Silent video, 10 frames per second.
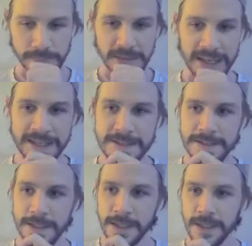
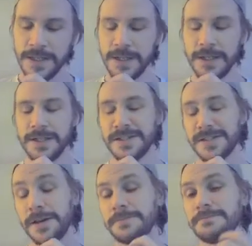And
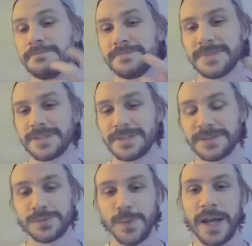so
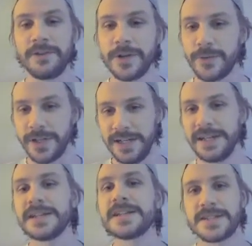where it would
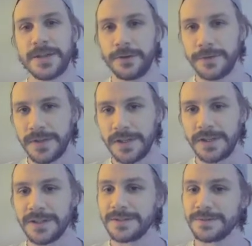lead itself
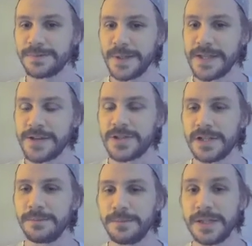to
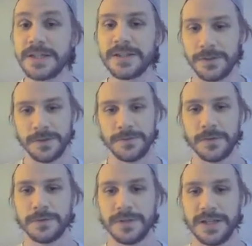potentially be
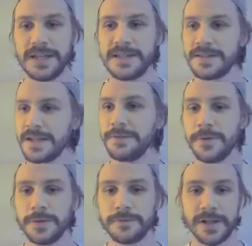useful is if
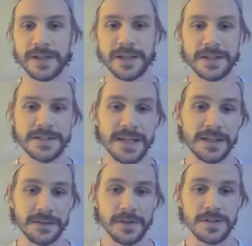you were running it,
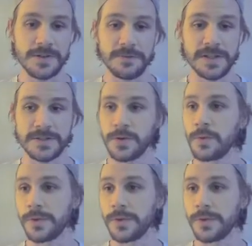taking advantage of this taunt